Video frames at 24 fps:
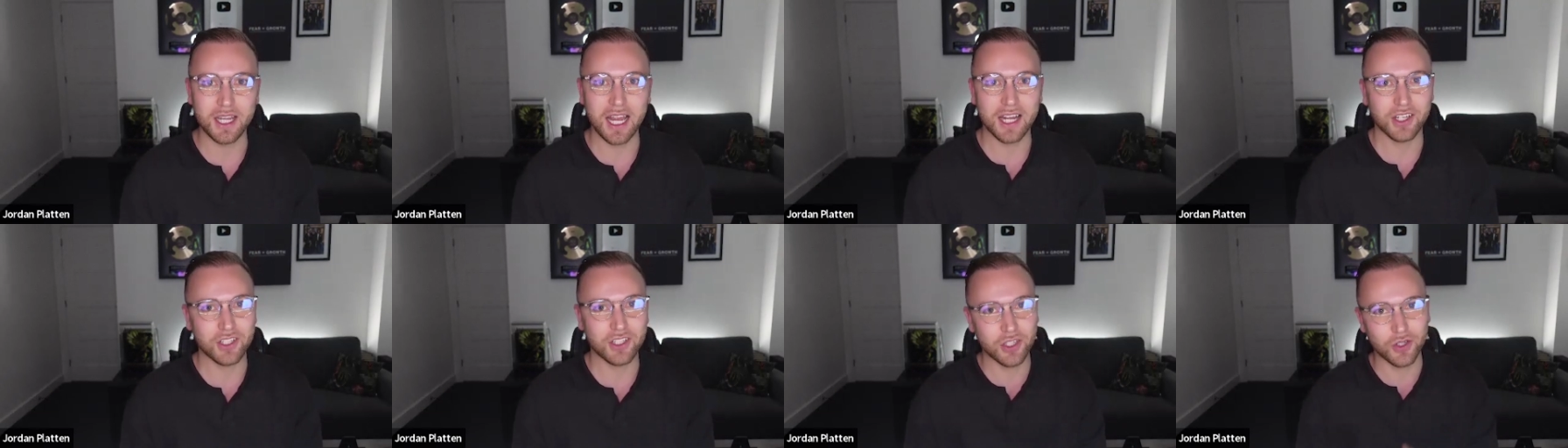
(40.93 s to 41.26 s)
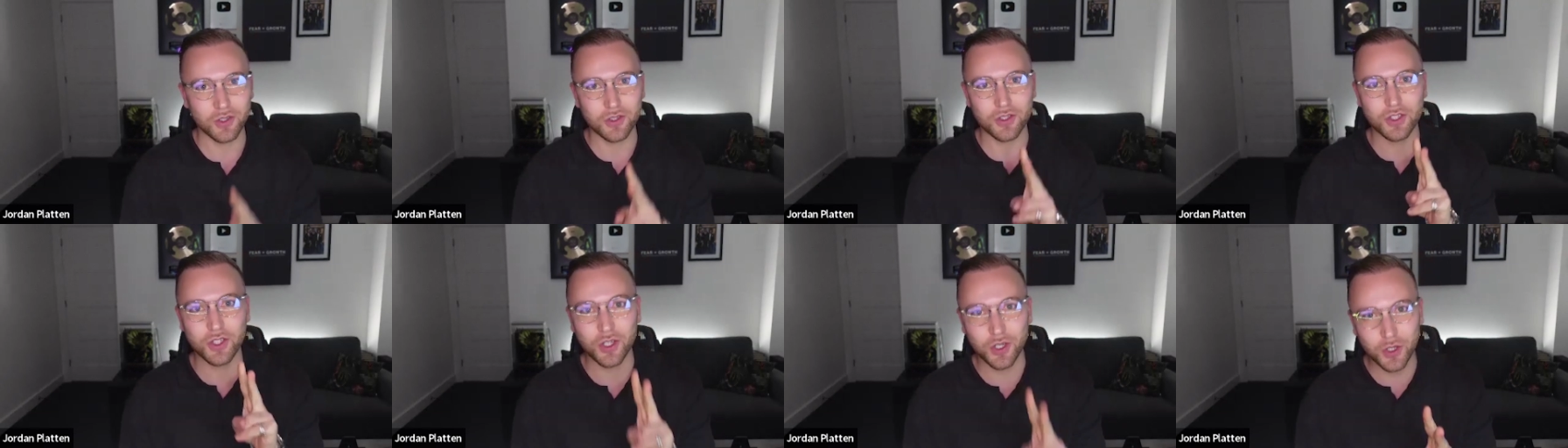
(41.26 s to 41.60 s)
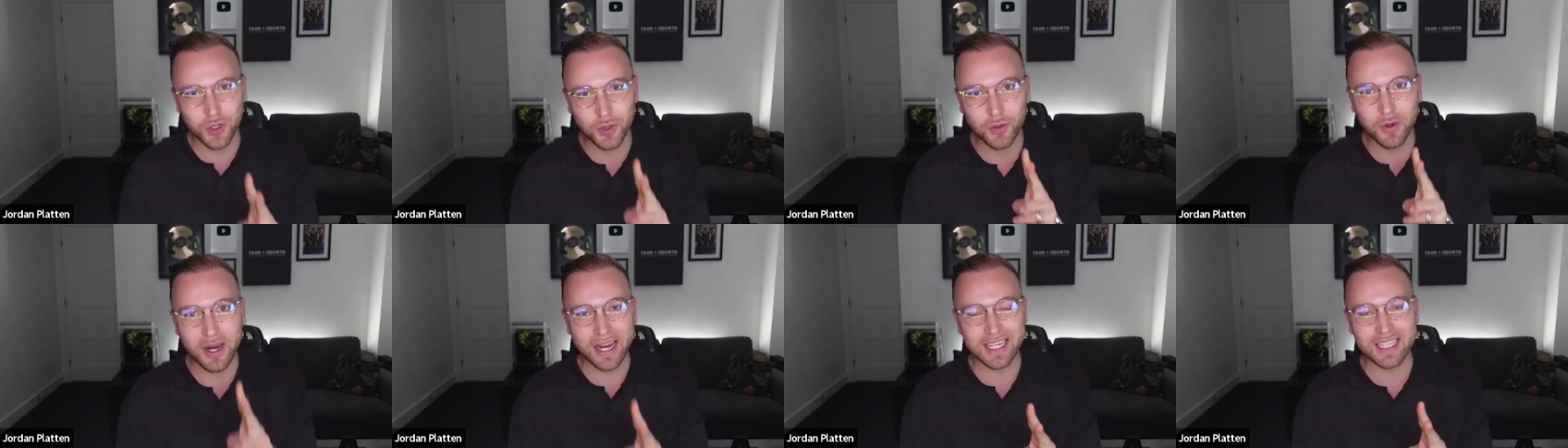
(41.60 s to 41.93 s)
Actually got
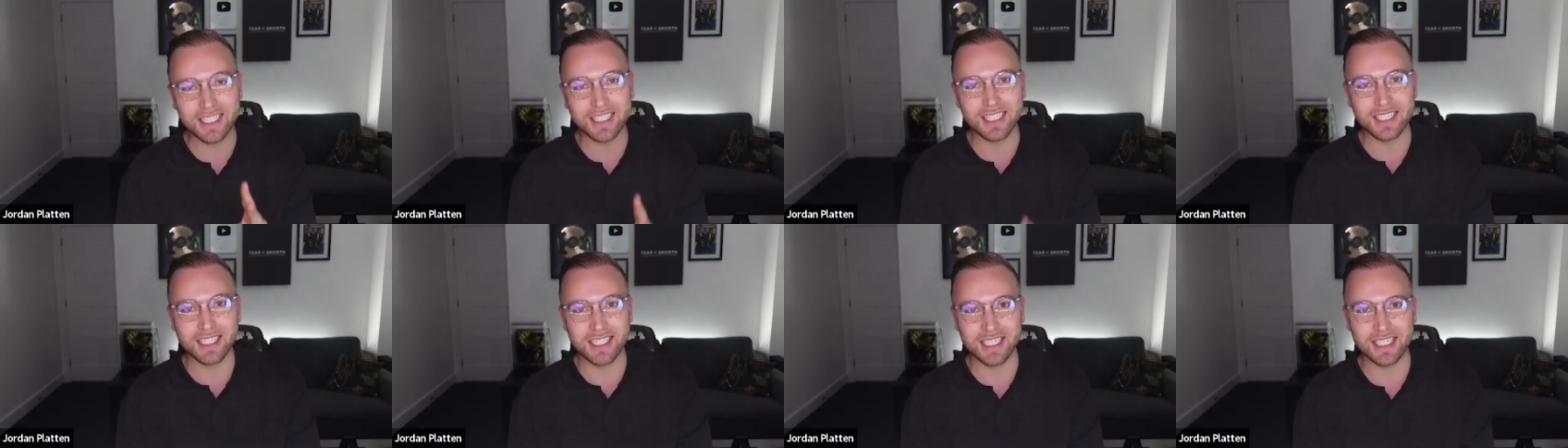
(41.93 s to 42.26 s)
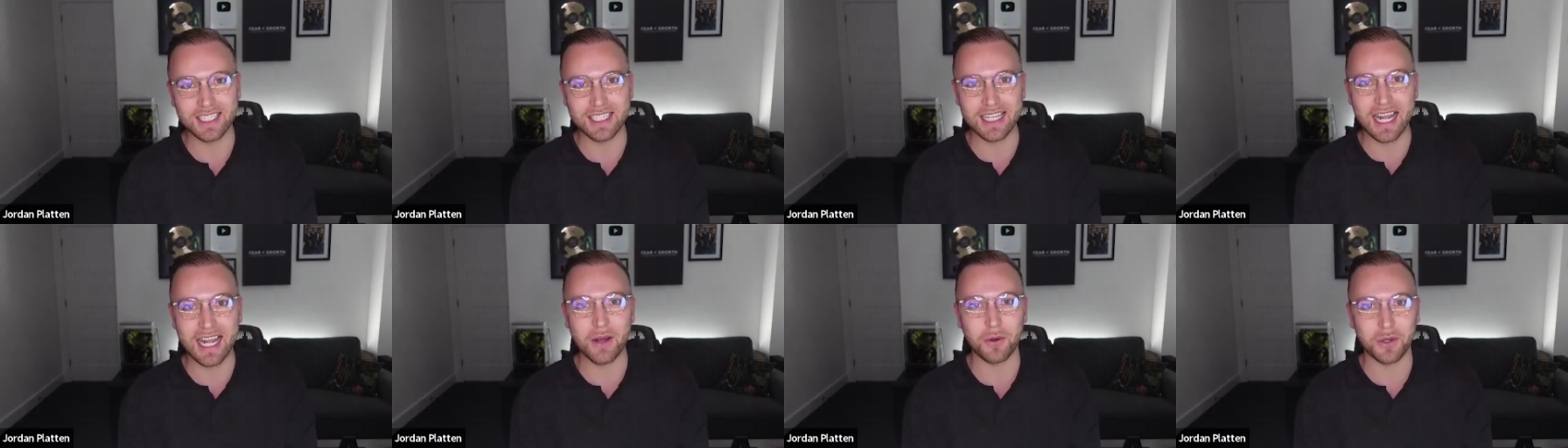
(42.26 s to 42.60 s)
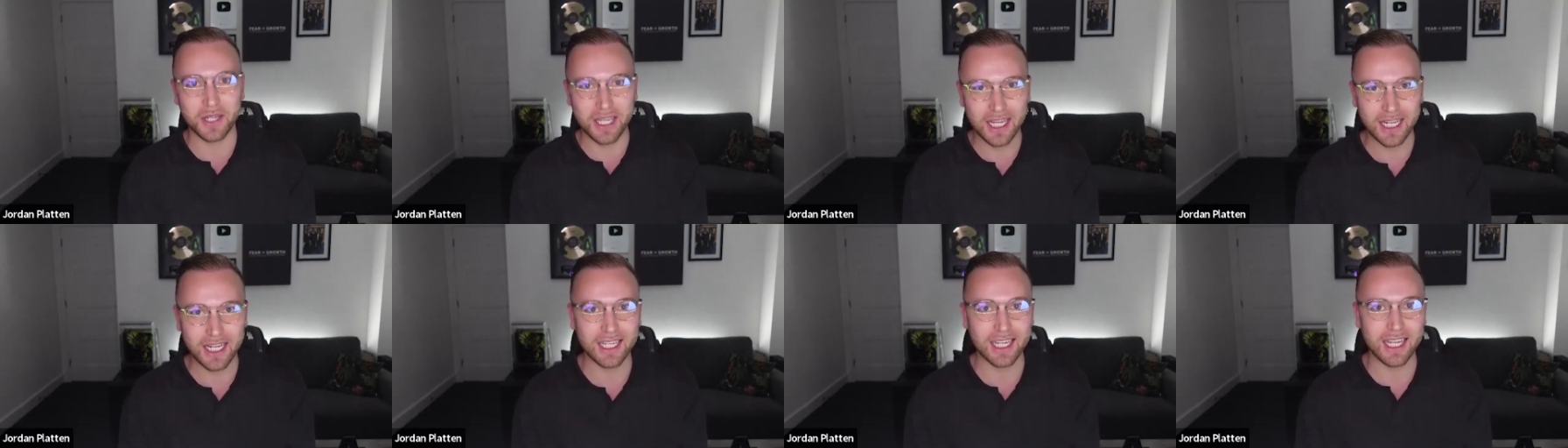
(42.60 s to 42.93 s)
2 agencies now,
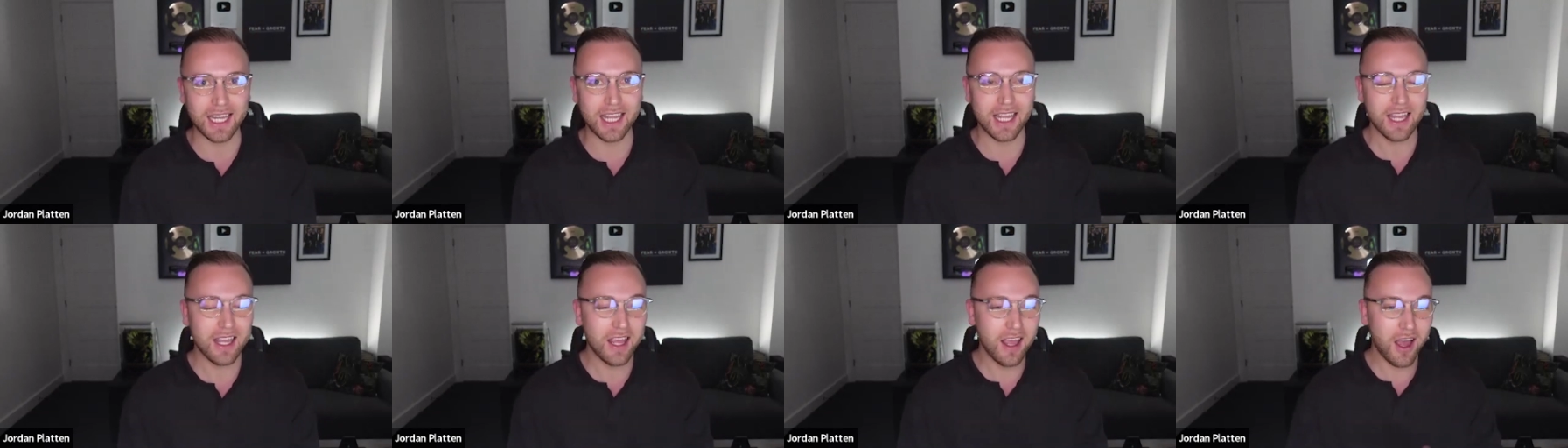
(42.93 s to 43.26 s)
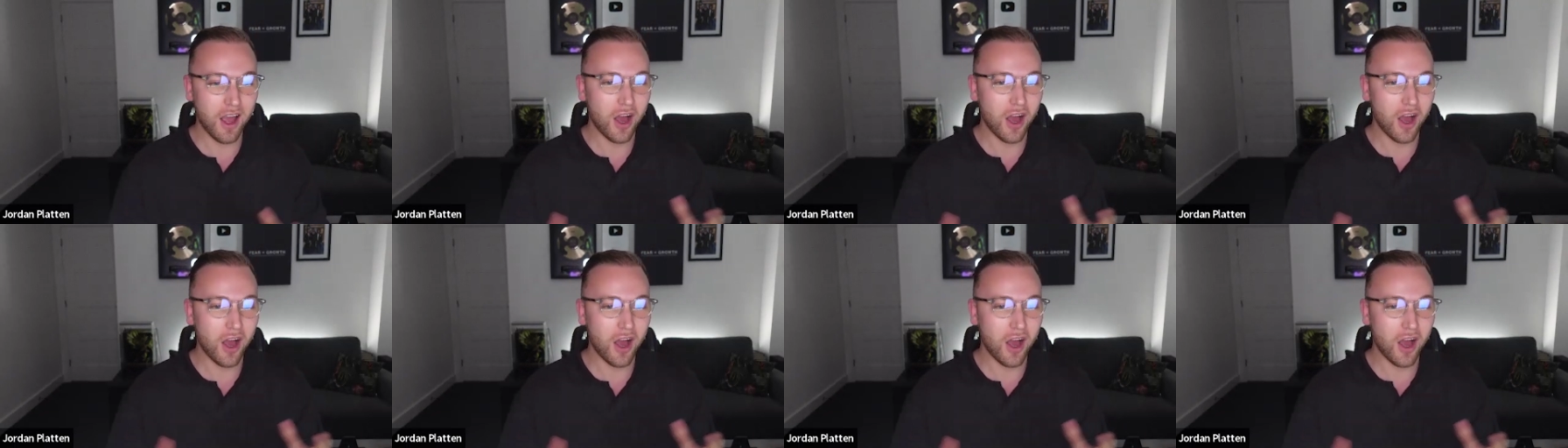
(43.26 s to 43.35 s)
killing it.